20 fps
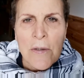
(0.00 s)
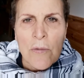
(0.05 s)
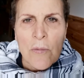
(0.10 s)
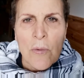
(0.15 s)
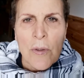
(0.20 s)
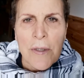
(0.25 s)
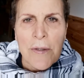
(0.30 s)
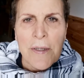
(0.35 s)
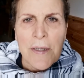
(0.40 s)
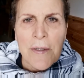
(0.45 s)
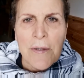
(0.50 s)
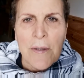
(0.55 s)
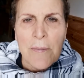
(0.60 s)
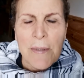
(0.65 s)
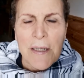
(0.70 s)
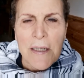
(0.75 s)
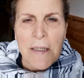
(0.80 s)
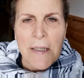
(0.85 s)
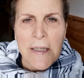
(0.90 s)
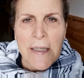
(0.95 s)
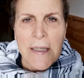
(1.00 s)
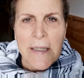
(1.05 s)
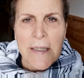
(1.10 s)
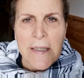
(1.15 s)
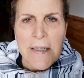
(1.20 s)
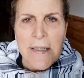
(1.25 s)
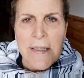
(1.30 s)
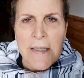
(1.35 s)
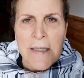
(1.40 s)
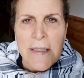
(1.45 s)
within the Middle
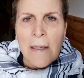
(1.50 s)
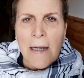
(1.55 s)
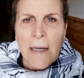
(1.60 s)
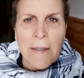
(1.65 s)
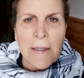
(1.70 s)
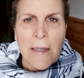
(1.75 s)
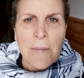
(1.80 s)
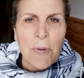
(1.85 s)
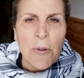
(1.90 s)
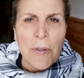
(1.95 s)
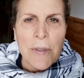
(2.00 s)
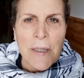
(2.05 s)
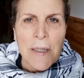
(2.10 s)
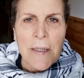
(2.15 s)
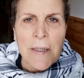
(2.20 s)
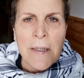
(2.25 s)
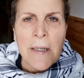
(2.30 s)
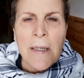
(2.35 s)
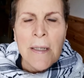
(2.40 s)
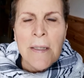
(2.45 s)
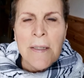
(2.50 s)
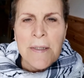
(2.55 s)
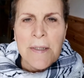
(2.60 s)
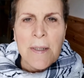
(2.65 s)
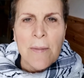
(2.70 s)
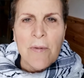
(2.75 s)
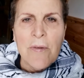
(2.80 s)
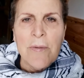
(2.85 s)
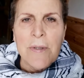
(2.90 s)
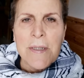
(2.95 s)
East. And they put in
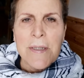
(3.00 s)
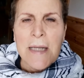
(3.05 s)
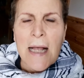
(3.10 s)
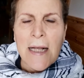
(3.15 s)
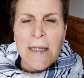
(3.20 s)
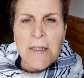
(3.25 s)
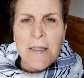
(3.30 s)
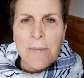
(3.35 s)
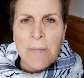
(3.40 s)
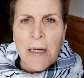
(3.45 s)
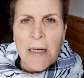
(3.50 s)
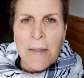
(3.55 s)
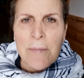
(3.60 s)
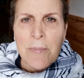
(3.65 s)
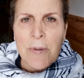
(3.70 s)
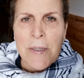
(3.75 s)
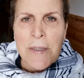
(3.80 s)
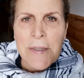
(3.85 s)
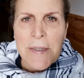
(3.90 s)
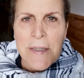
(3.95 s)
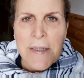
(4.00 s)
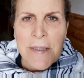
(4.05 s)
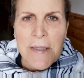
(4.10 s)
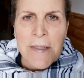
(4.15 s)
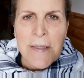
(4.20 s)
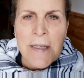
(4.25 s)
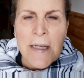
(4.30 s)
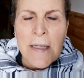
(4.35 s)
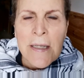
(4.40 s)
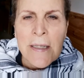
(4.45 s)
some of these Hashemite
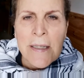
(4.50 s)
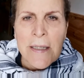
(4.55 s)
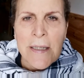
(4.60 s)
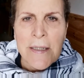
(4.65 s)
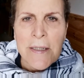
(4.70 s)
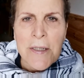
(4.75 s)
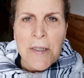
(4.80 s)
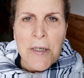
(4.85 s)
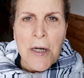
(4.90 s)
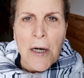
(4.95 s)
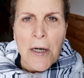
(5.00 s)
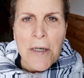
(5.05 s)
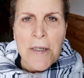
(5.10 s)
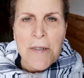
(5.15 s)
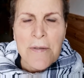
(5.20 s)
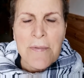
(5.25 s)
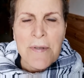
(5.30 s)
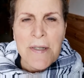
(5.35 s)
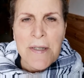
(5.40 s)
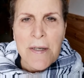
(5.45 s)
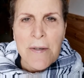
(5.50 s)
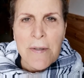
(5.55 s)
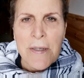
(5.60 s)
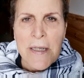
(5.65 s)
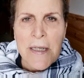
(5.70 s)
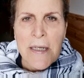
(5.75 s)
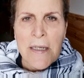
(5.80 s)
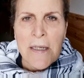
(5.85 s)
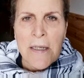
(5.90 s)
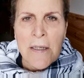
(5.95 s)
princes in charge of
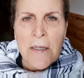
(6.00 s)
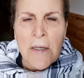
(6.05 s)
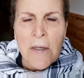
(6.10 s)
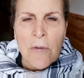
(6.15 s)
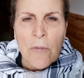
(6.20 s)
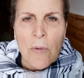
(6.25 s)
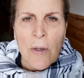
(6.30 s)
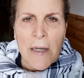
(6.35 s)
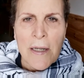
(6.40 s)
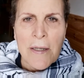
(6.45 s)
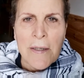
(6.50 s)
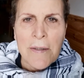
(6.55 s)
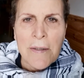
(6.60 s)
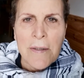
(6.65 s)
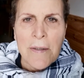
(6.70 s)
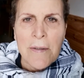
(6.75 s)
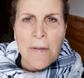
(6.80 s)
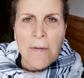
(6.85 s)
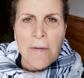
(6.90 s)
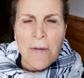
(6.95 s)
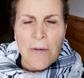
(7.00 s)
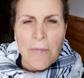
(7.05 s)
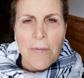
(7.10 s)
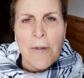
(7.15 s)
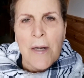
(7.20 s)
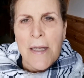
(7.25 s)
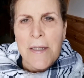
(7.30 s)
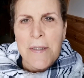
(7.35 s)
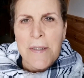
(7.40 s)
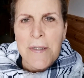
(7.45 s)
Syria when the
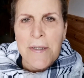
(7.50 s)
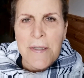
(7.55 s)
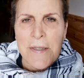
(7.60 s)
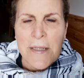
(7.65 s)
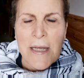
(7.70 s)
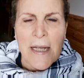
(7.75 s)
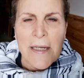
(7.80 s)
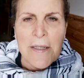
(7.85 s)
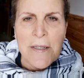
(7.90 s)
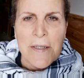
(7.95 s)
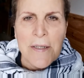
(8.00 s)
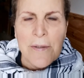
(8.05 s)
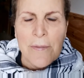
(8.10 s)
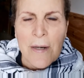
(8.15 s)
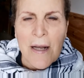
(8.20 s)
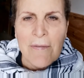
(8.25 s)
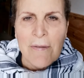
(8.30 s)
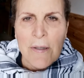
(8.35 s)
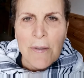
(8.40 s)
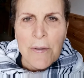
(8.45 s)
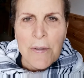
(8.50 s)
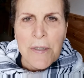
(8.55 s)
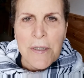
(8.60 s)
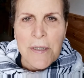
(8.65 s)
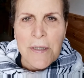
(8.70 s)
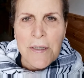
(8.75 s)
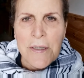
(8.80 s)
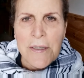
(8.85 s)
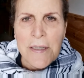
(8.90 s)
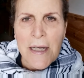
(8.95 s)
French staged a
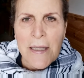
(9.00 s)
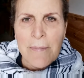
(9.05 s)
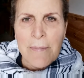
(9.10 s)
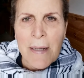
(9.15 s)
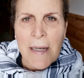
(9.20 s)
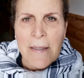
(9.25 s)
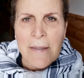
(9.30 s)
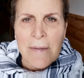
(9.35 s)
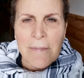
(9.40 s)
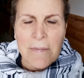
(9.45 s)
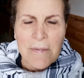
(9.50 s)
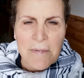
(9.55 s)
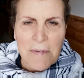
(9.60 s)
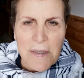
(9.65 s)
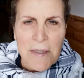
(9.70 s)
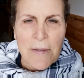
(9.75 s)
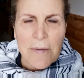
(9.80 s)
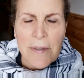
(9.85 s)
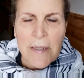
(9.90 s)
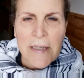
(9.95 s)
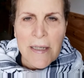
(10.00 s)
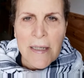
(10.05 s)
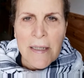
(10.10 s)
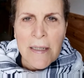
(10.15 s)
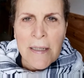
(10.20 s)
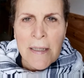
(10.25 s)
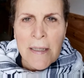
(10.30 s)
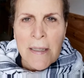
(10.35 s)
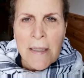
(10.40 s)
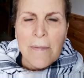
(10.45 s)
revolution to take back
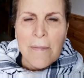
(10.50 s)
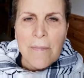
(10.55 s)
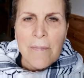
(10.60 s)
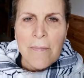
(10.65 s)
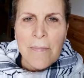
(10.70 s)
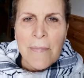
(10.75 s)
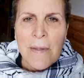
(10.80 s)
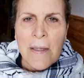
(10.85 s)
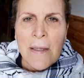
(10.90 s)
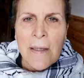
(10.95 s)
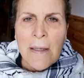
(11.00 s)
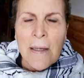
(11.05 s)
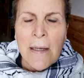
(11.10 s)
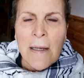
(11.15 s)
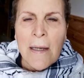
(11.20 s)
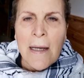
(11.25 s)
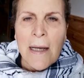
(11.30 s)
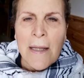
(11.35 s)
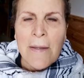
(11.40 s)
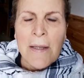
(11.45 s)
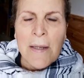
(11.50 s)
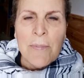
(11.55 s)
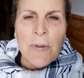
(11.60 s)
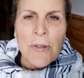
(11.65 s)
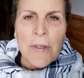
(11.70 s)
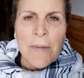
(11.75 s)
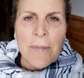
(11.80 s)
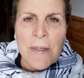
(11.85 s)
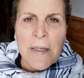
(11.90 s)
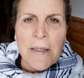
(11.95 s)
Syria. And they
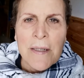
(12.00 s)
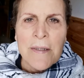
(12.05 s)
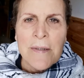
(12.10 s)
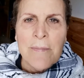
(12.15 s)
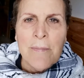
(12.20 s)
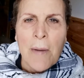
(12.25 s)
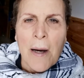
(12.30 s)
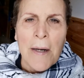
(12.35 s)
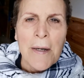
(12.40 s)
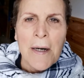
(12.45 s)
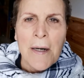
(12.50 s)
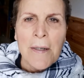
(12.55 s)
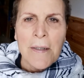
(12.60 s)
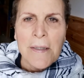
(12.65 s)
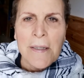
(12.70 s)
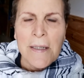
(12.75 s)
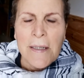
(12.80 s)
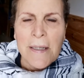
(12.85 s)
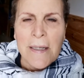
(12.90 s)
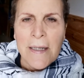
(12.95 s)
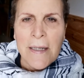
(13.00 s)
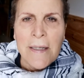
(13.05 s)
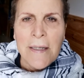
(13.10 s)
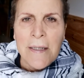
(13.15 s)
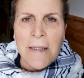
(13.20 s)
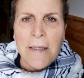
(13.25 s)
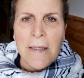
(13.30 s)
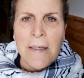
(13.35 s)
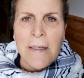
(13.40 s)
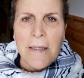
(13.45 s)
put him in as monarch
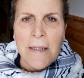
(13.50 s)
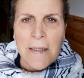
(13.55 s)
in